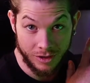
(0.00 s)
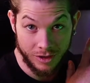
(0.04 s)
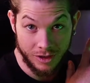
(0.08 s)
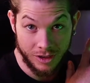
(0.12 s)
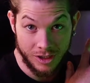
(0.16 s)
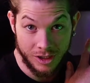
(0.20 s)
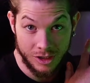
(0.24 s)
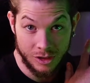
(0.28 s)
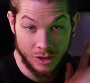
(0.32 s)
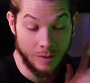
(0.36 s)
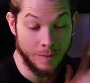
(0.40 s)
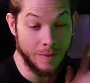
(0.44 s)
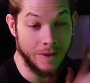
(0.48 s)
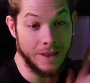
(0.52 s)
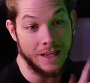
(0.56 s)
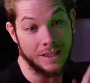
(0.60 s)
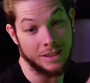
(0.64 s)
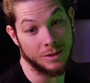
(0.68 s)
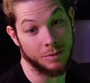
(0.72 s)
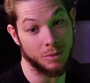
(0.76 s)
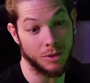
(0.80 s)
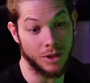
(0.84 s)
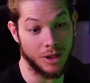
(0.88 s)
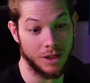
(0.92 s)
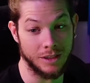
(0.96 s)
So, I mean, that's
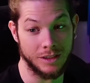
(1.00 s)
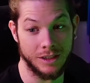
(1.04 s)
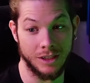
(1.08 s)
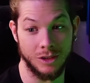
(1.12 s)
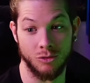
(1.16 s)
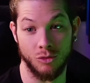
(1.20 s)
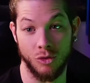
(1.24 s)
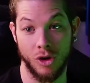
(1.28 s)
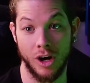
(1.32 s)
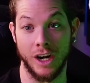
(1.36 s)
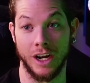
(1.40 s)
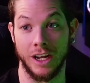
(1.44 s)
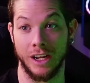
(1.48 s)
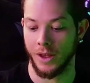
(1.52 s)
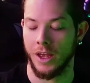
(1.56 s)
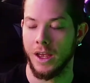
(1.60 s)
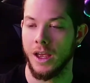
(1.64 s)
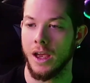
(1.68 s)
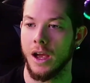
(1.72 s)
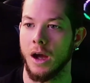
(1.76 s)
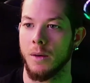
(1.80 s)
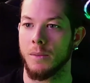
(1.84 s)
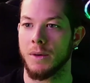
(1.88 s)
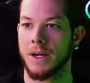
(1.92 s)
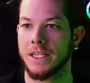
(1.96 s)
a plus. It's running.
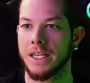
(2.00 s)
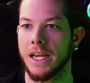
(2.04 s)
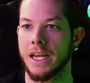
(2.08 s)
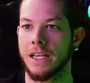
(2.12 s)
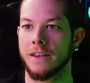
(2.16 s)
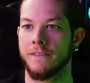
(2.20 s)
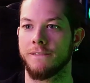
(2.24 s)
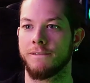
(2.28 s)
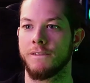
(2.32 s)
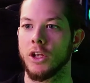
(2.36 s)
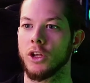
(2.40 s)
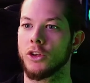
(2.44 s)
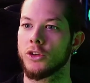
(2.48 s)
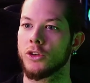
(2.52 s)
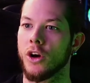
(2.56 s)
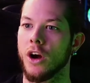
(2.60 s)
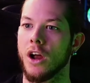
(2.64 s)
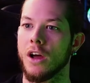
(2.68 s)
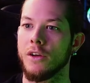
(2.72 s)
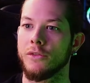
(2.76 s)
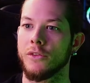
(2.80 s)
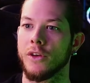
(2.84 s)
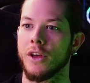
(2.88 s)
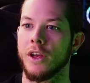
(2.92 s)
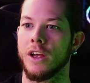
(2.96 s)
I'm going to take the filter
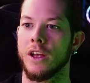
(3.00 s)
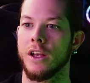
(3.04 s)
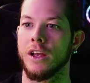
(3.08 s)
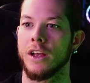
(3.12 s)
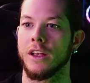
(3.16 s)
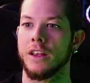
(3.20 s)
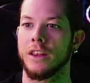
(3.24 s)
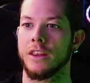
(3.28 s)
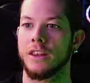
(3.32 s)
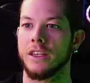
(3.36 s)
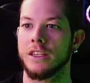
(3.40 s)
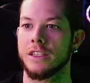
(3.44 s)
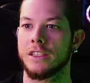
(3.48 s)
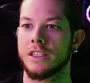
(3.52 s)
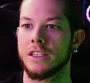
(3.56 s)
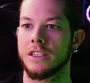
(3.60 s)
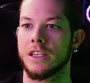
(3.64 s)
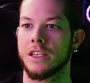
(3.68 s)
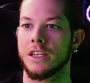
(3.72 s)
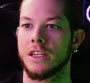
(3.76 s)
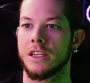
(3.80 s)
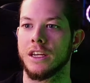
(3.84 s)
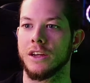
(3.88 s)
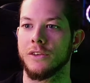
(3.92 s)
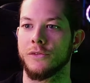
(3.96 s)
off. This is
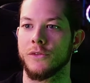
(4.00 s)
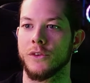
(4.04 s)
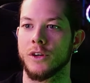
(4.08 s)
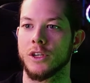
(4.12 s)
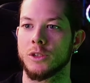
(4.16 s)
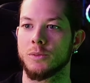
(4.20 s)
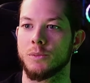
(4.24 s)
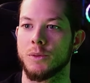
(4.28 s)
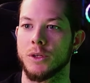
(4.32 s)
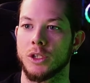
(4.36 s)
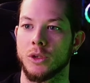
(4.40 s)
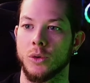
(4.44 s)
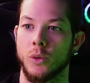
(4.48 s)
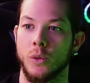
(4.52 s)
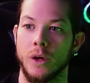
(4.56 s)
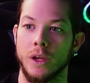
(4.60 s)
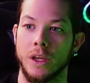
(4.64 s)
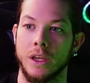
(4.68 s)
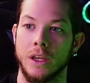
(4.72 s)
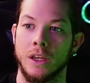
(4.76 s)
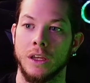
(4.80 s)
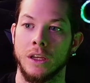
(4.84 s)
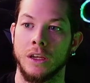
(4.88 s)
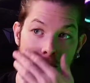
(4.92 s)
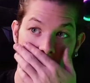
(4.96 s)
the difference
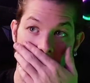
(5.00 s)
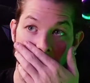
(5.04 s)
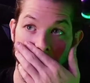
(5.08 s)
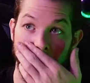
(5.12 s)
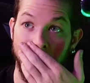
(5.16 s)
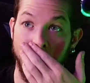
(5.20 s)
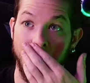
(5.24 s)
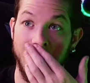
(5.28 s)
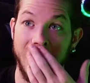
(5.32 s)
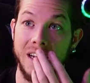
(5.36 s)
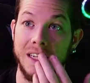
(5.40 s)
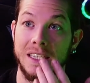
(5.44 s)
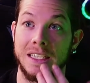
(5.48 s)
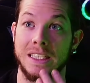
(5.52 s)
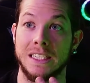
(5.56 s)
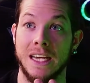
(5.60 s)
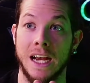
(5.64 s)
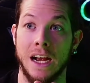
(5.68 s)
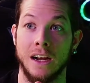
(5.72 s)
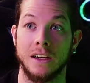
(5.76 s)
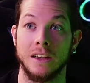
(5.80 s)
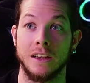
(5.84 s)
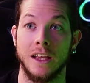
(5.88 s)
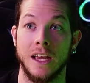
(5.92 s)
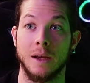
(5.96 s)
between what it
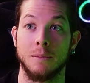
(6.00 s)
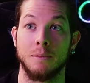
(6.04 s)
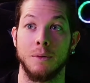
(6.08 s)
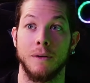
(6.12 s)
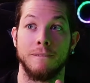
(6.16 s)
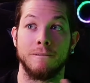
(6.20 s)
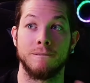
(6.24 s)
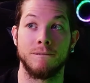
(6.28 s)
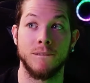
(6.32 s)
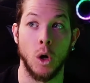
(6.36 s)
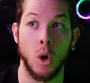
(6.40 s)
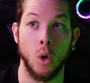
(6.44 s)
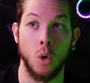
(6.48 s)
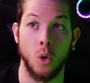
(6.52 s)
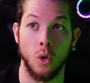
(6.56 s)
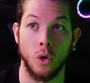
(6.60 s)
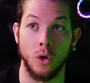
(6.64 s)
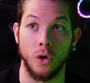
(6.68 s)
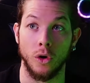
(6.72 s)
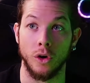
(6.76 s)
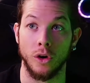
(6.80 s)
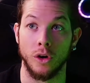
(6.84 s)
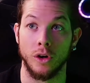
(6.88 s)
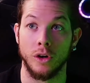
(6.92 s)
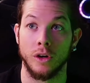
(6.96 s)
sounded like
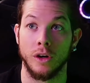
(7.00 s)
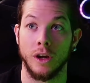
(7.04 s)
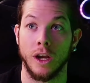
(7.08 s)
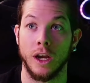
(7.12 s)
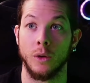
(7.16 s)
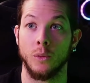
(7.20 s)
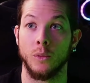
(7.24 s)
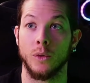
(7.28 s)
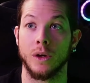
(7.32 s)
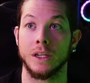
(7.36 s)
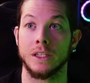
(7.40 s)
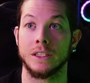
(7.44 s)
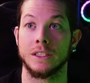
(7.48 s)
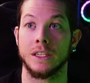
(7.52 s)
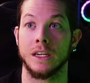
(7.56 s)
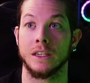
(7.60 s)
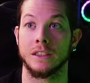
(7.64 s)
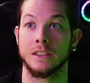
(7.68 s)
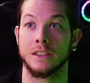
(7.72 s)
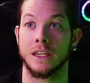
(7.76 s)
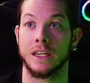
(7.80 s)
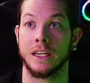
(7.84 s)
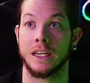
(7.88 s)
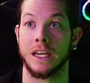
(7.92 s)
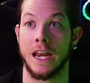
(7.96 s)
before and what it
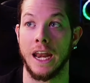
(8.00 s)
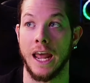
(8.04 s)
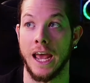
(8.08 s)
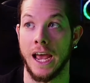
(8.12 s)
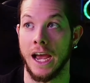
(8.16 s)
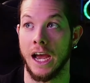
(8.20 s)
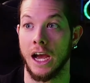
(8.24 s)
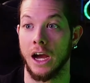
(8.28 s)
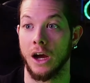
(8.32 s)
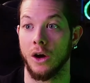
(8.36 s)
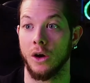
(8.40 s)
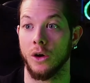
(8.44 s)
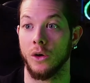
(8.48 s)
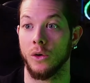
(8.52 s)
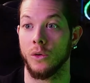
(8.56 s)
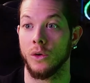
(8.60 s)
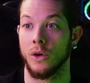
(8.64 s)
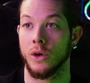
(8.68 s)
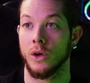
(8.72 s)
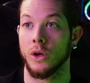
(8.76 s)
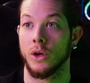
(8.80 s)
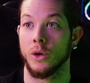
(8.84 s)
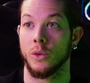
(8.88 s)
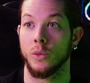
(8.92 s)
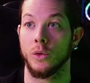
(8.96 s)
sounds like now
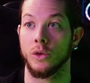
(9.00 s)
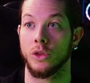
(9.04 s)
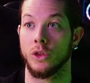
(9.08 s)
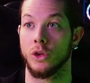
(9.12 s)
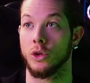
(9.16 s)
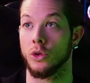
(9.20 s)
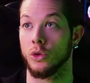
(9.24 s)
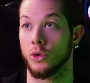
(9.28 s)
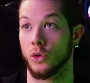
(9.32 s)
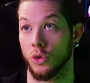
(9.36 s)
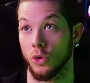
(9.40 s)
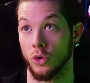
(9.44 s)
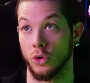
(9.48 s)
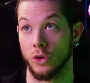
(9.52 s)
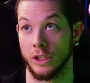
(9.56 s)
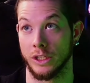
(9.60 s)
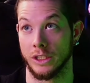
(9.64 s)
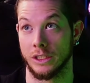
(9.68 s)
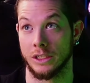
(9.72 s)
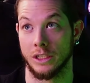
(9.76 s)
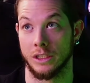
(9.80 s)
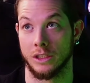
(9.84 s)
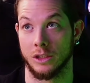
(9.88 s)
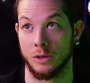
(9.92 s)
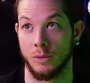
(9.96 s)
with the new cooling
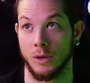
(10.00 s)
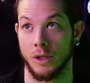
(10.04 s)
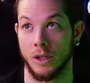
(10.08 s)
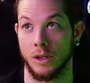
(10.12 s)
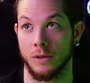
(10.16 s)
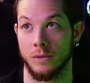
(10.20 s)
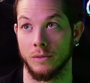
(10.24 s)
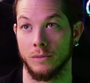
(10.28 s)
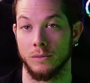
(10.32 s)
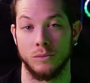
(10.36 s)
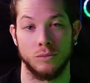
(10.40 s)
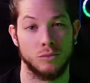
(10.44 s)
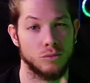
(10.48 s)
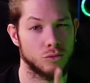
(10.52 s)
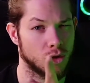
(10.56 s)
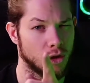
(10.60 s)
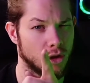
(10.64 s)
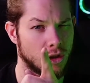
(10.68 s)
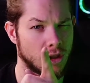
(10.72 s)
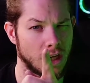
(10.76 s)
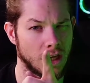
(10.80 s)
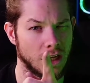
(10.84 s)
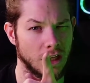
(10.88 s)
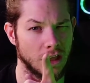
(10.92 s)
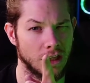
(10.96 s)
system in it. So,
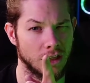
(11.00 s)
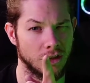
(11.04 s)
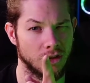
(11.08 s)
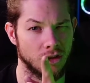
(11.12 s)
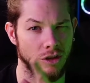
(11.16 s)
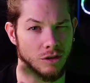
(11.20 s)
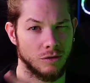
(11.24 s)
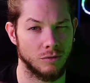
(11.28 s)
take a listen.